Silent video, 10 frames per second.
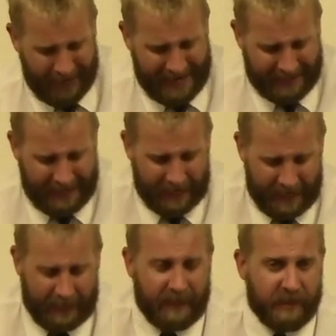need
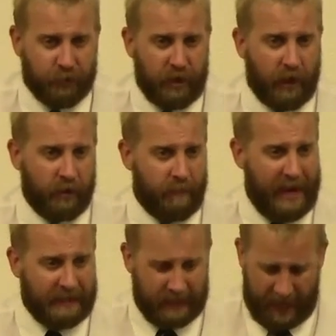Gideon and his 300
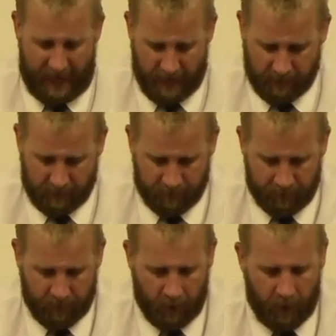men today.
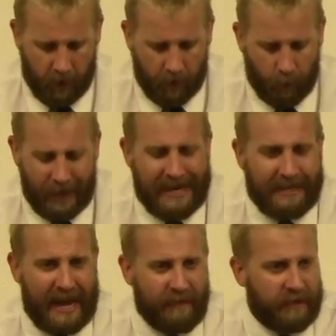We need
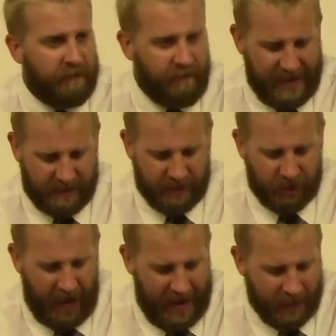David to face the
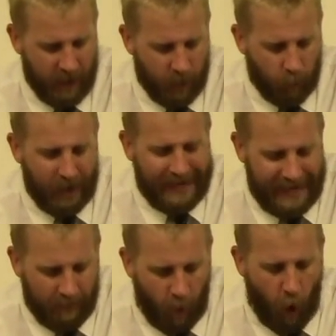giant. We
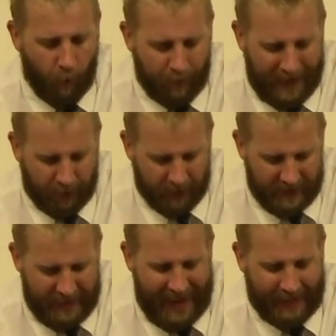need more people to
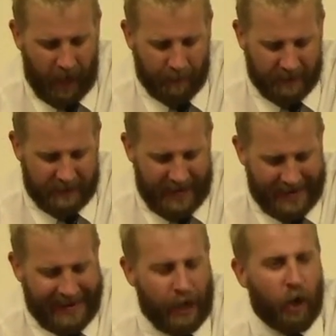stand up and say,
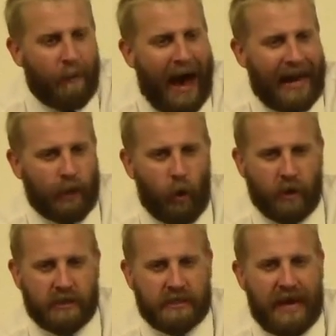Here am I,
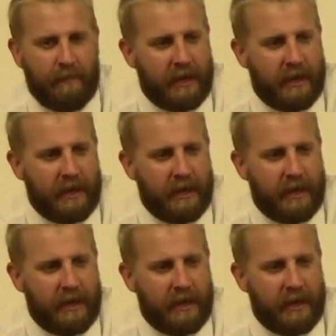Lord, send